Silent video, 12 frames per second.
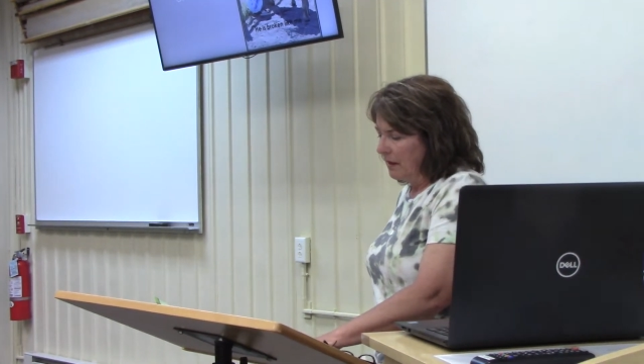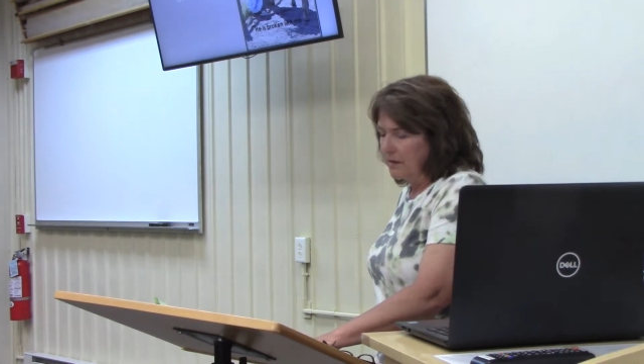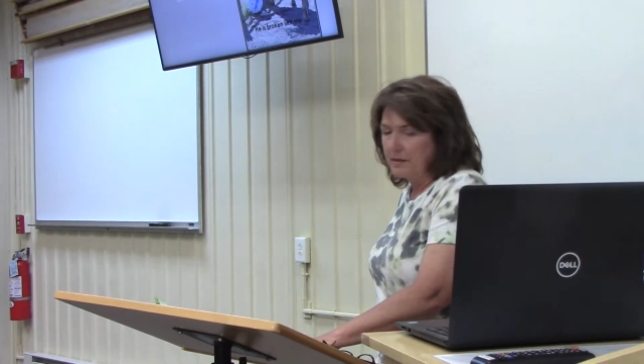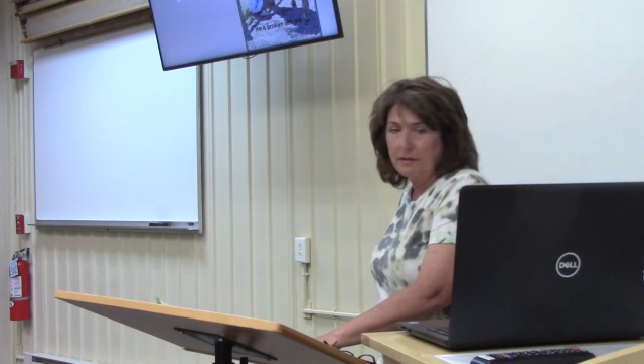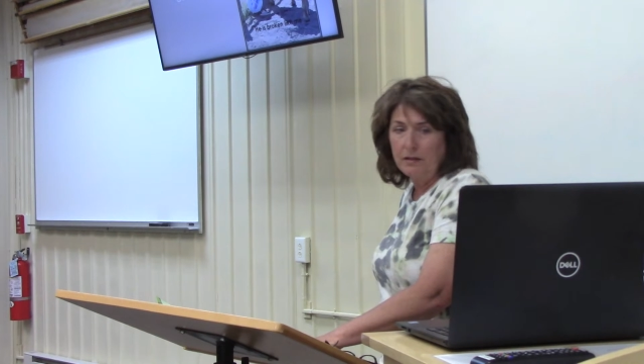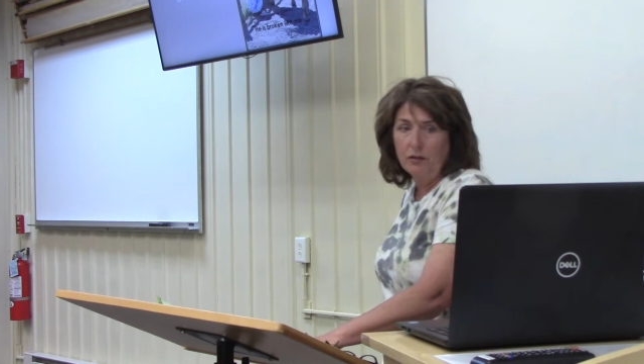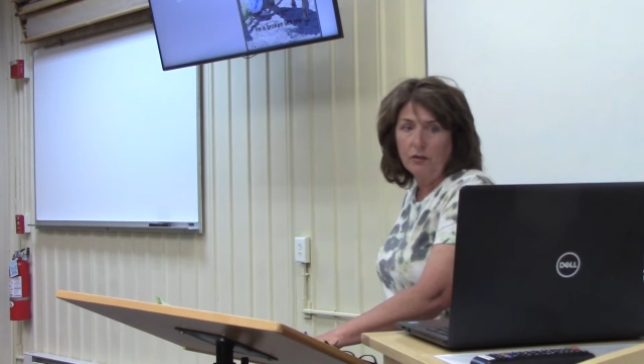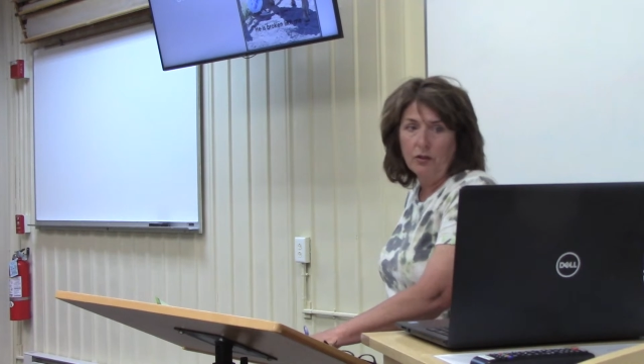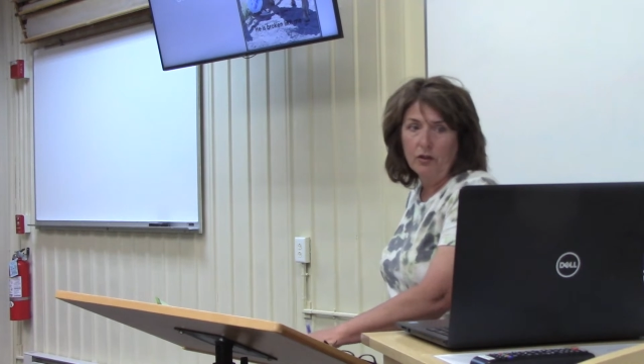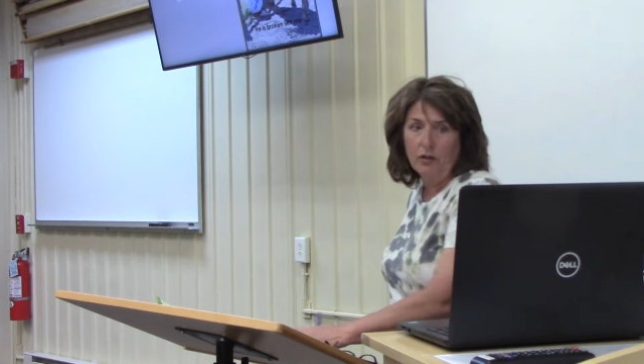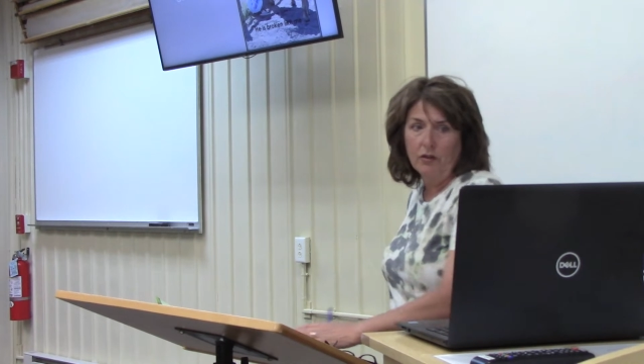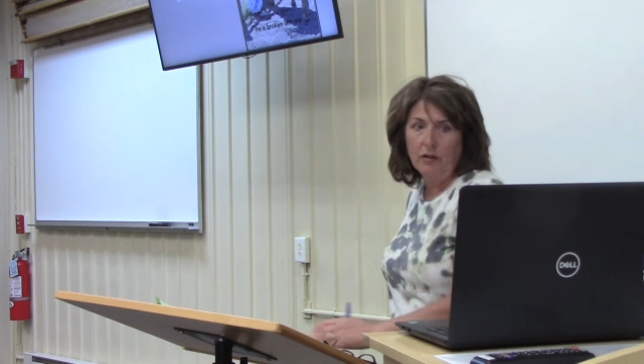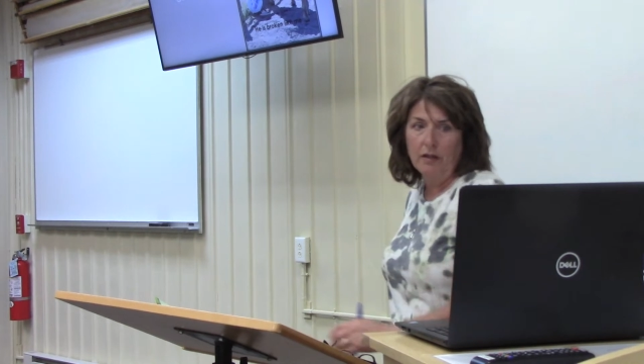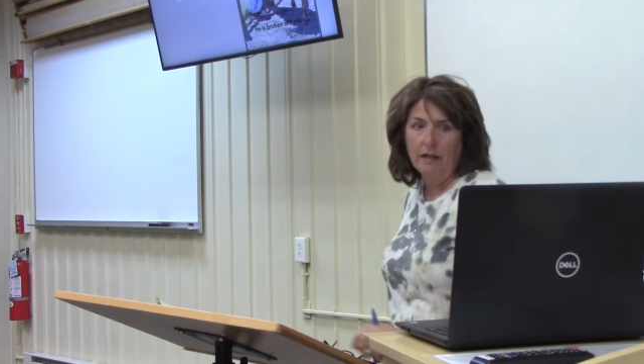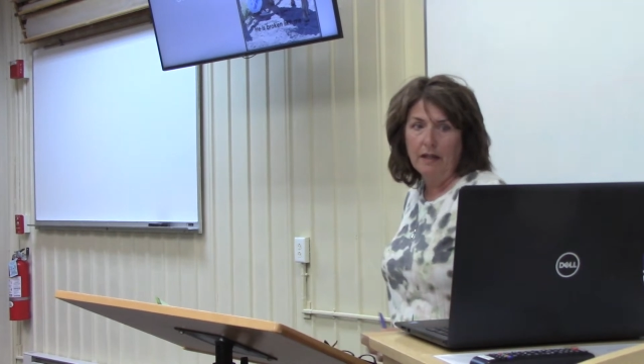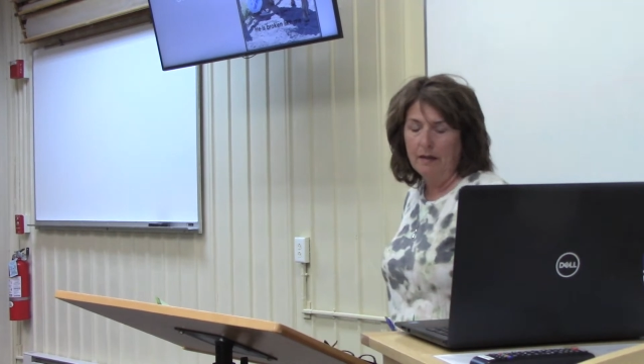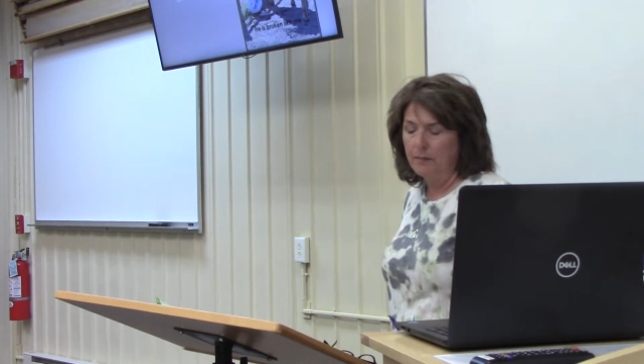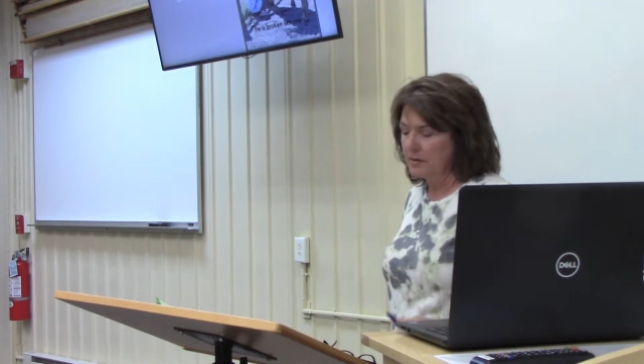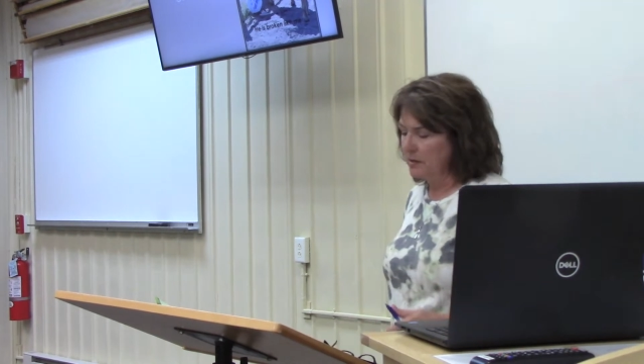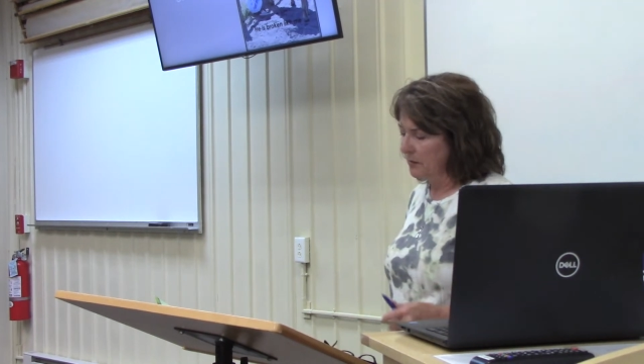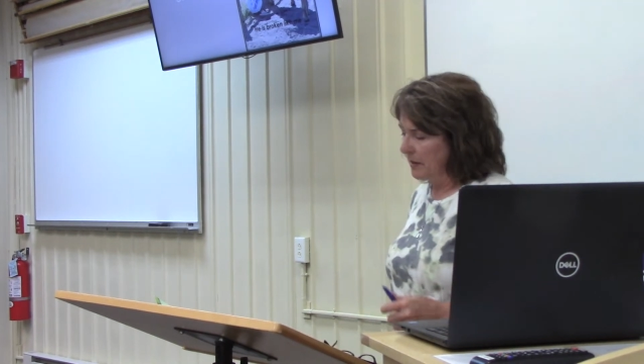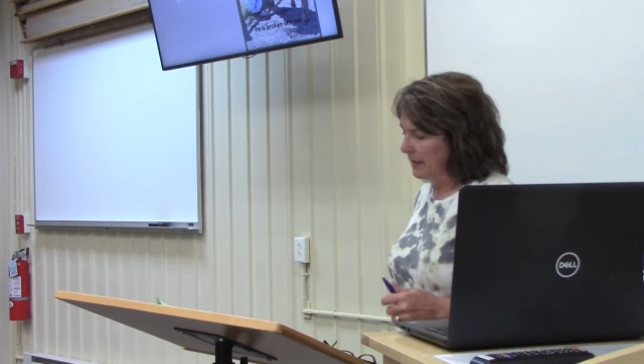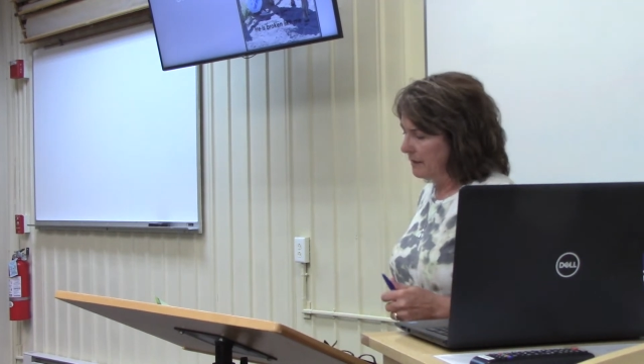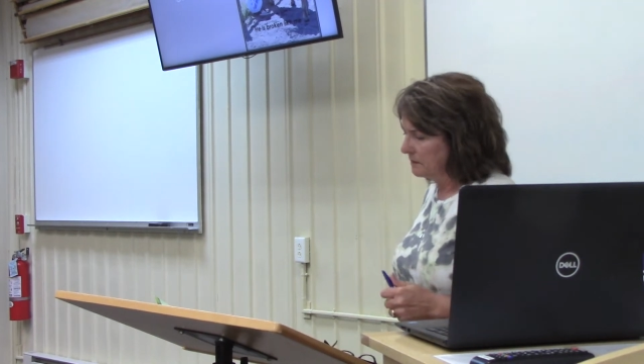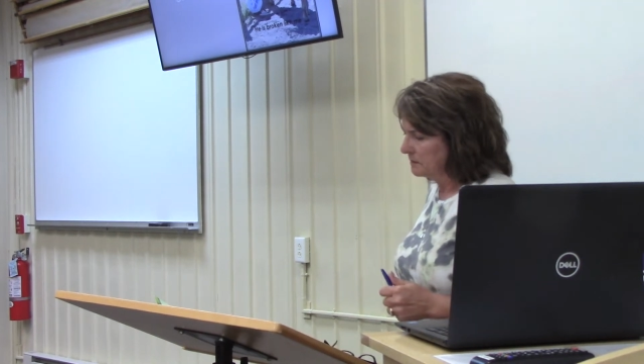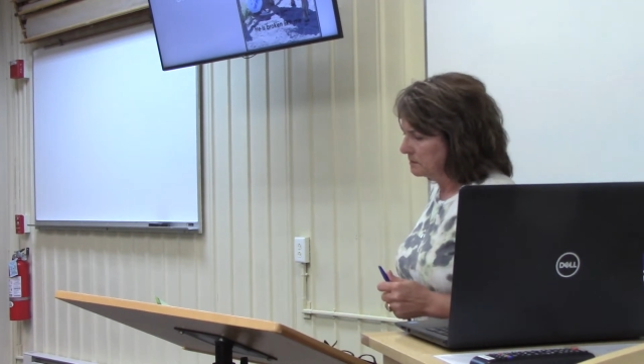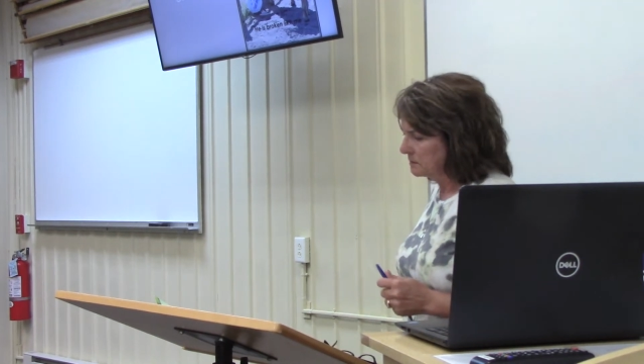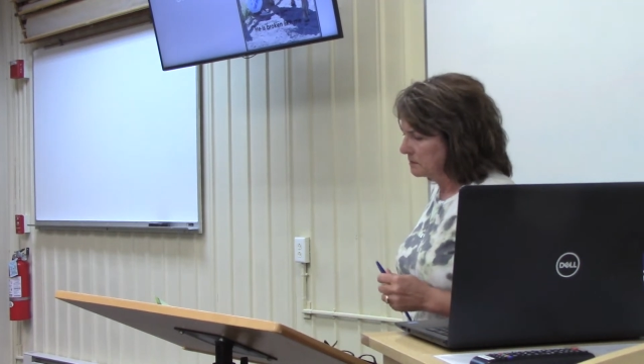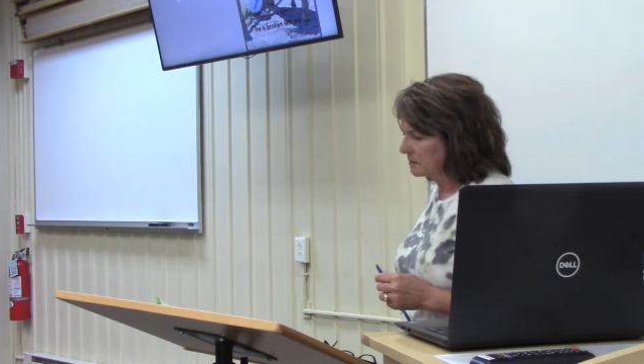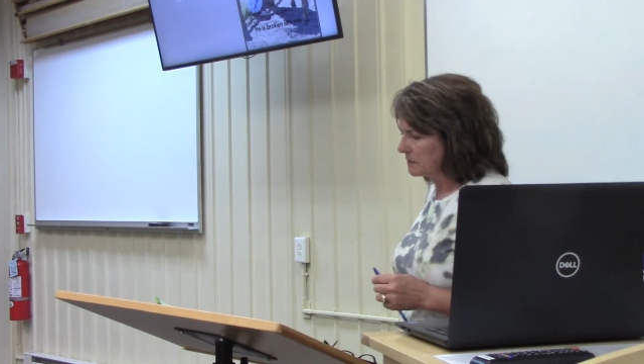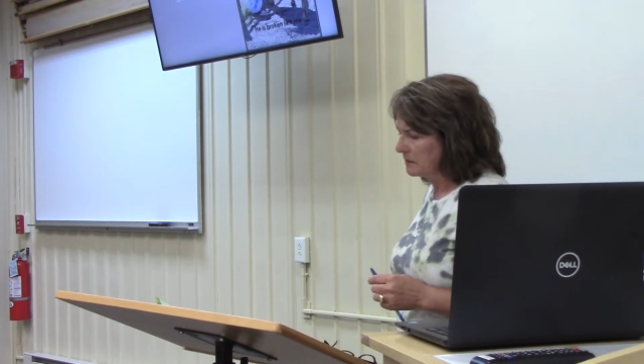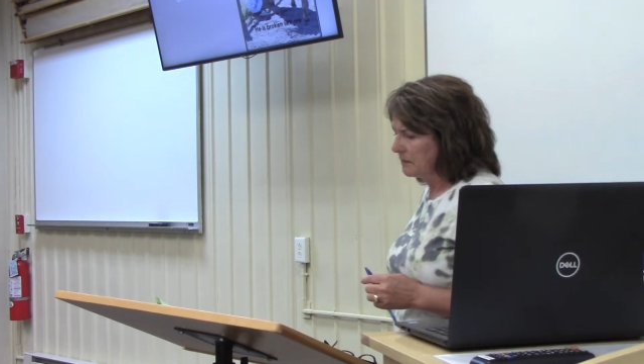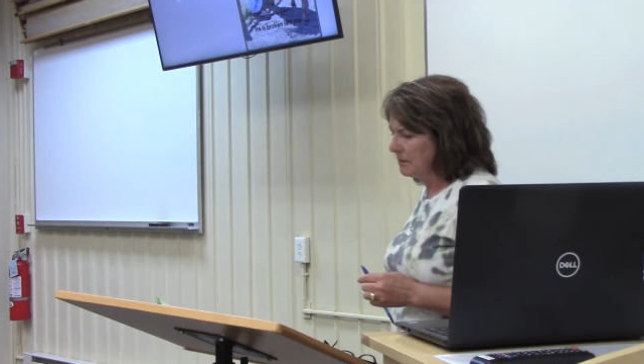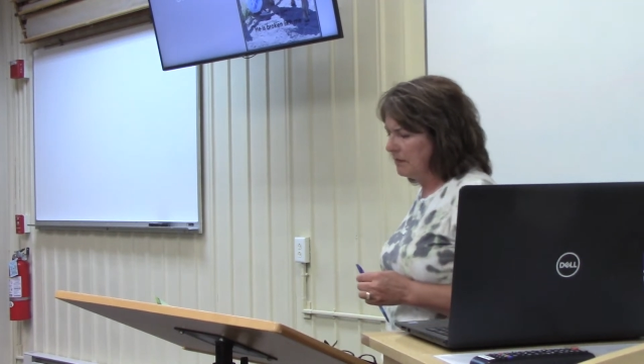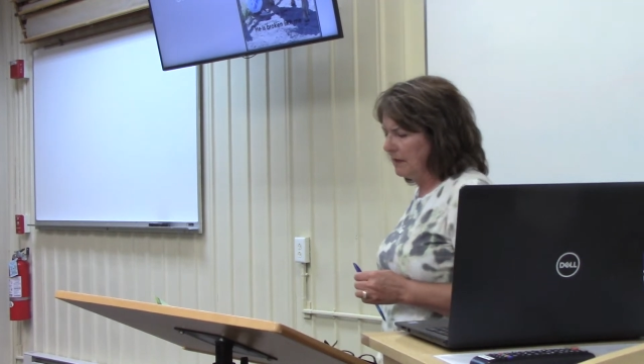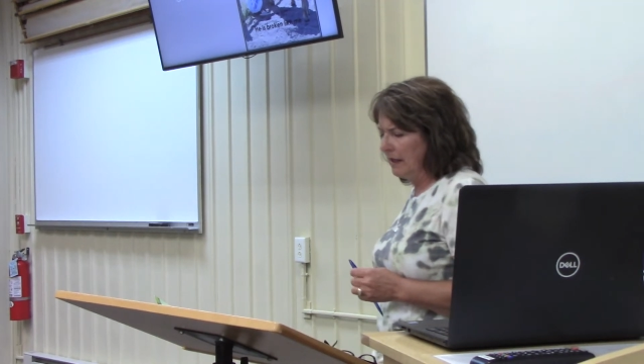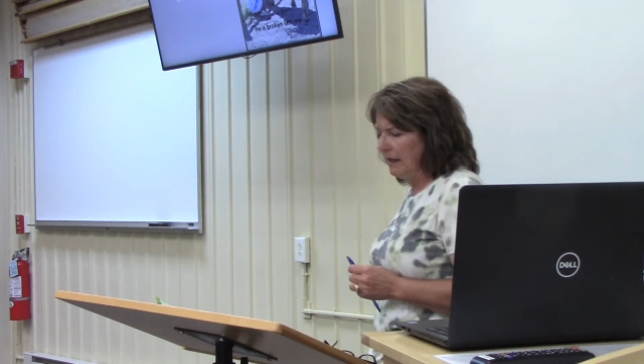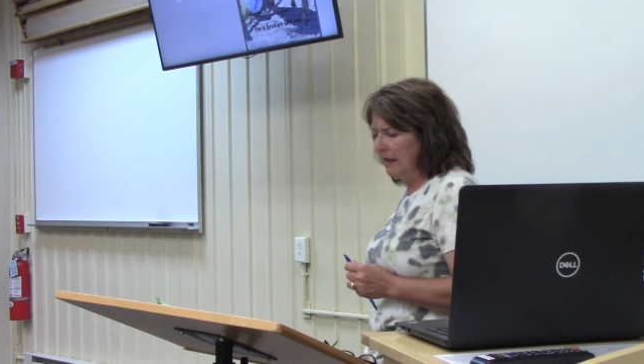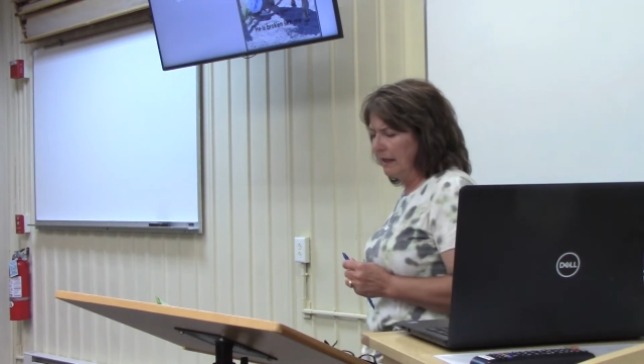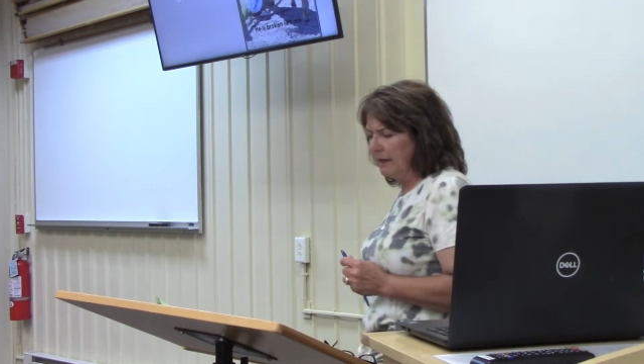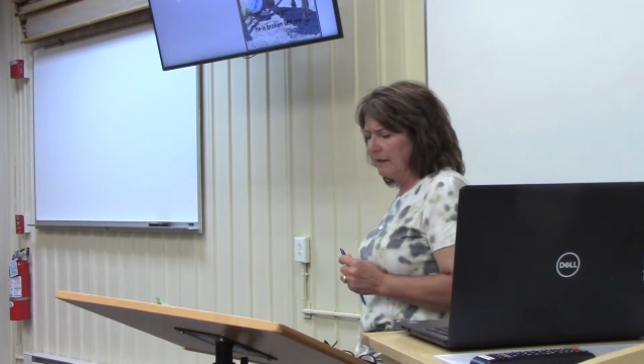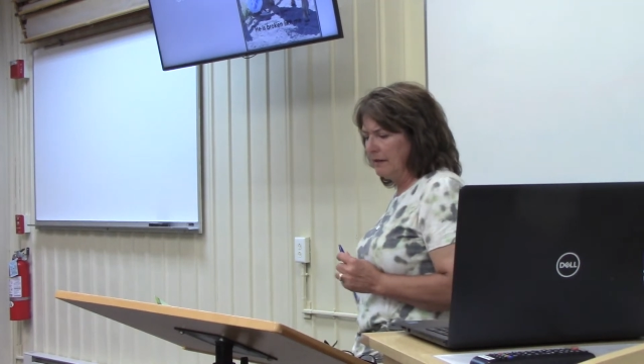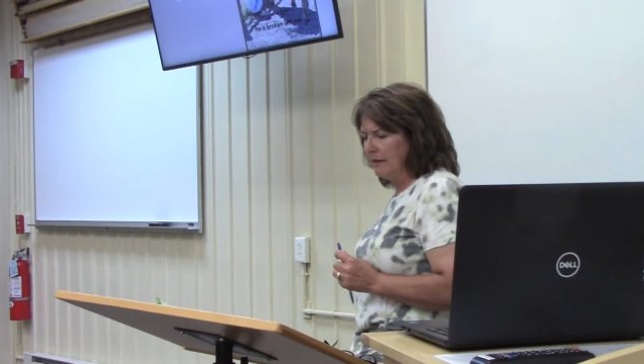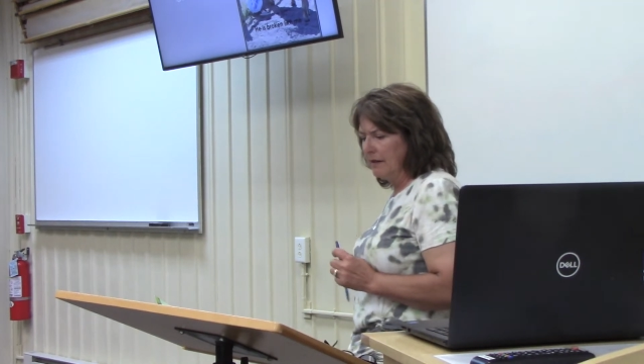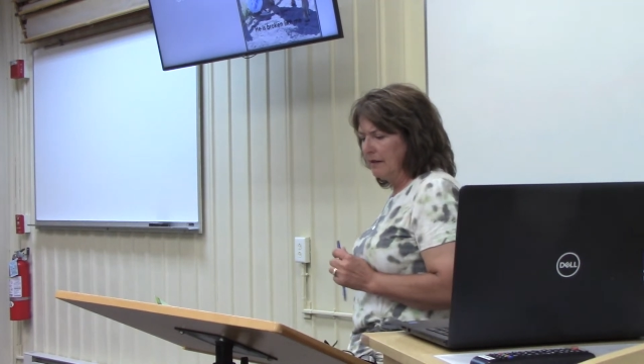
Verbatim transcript: this little girl came to me and